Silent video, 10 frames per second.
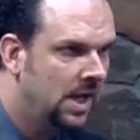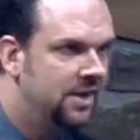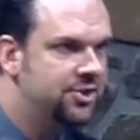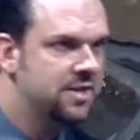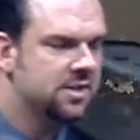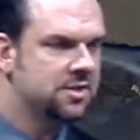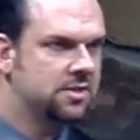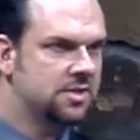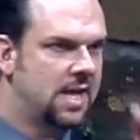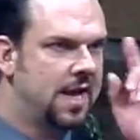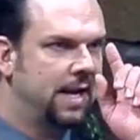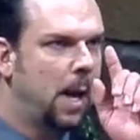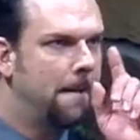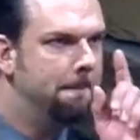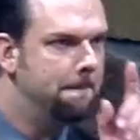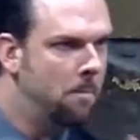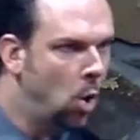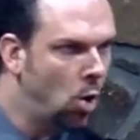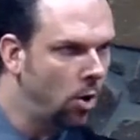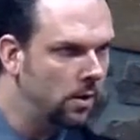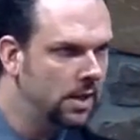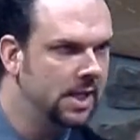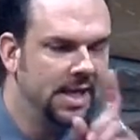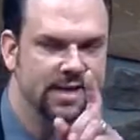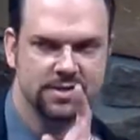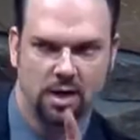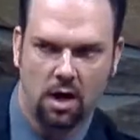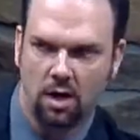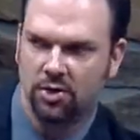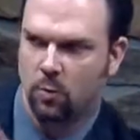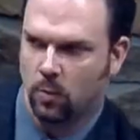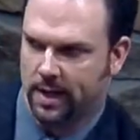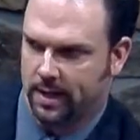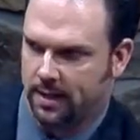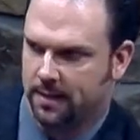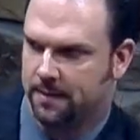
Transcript: And Jesus is saying, More is on the way.